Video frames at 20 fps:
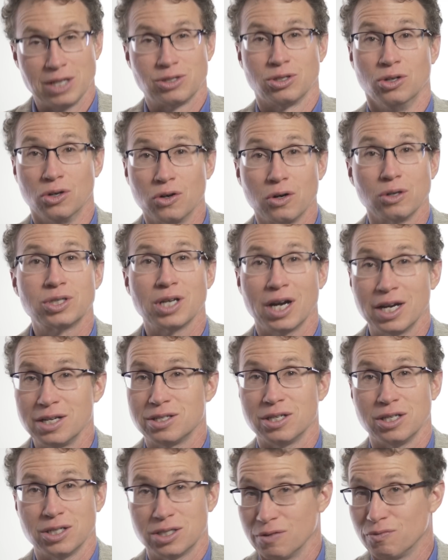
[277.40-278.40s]
As a
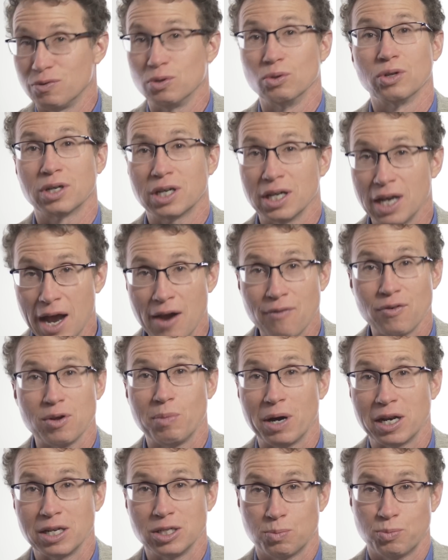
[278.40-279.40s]
neuroscientist, if you look at
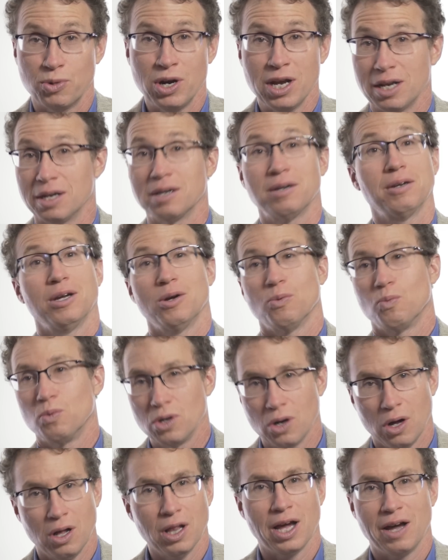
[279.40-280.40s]
everybody's brain, we
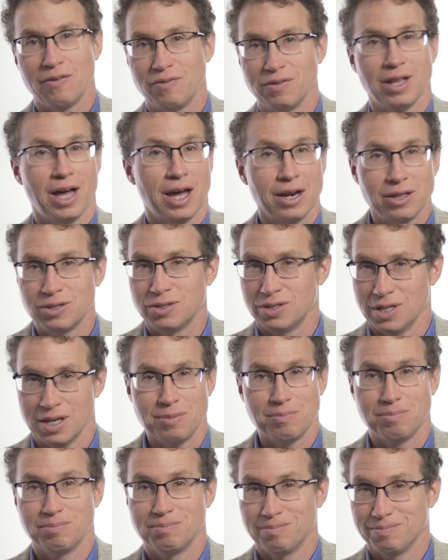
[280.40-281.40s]
all have a lot of the
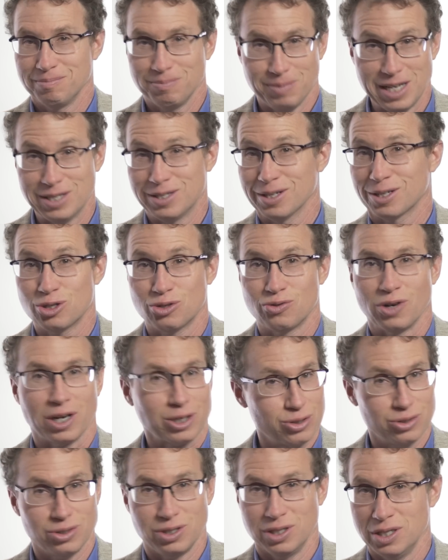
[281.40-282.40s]
same basic
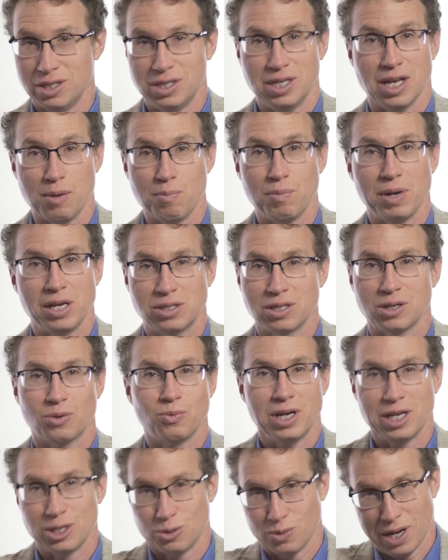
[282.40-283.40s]
structures in the same basic
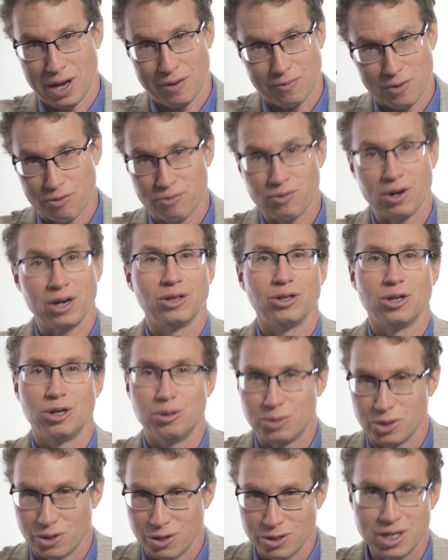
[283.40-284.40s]
ways. We have our frontal
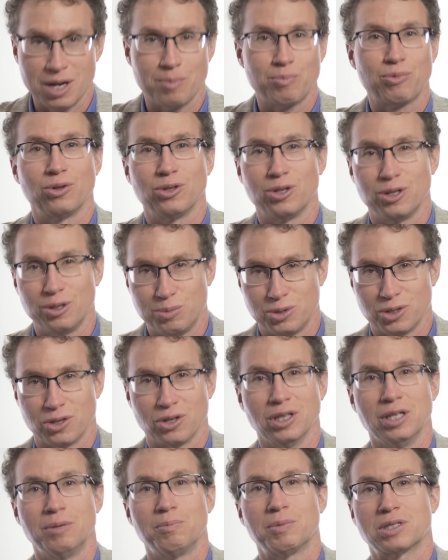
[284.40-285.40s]
lobes and our temporal lobes and
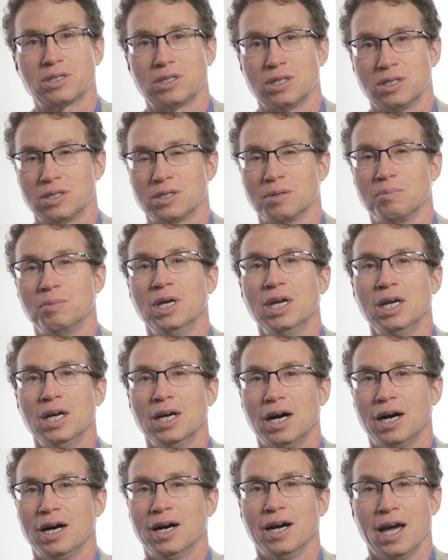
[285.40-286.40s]
our limbic system.
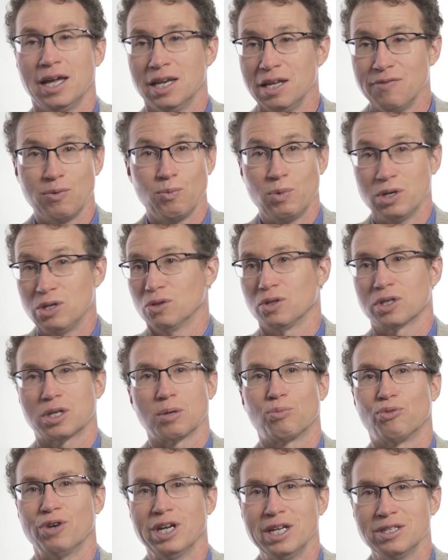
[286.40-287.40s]
Uh, and even when you look
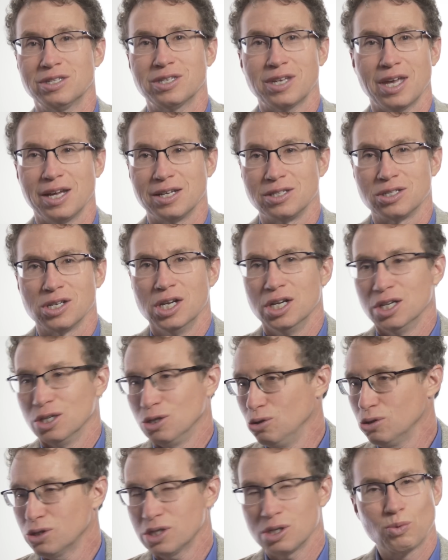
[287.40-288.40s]
at brain scans,
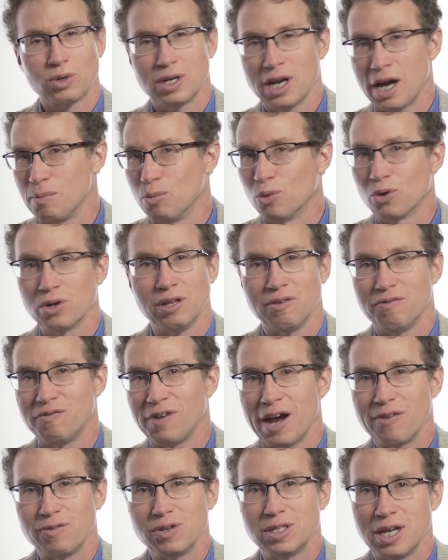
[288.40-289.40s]
usually we're not more than
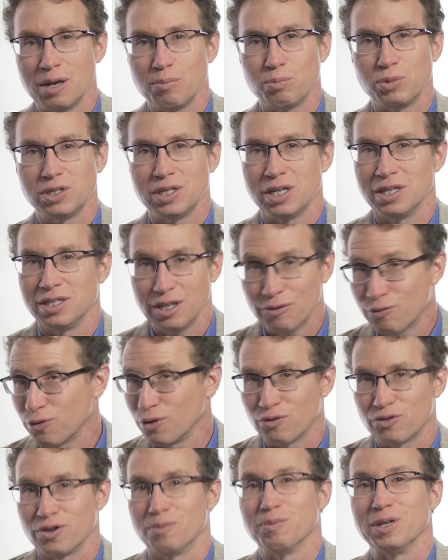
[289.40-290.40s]
five or ten percent
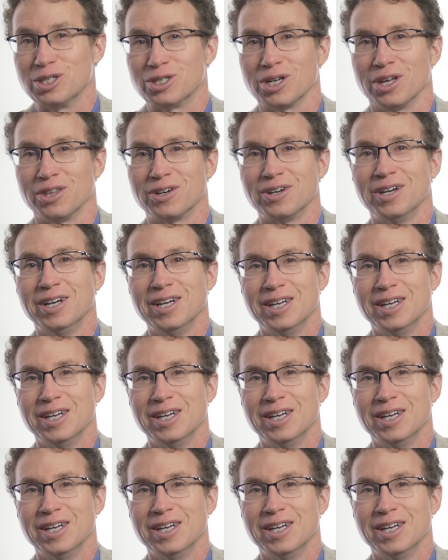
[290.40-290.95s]
different from each other.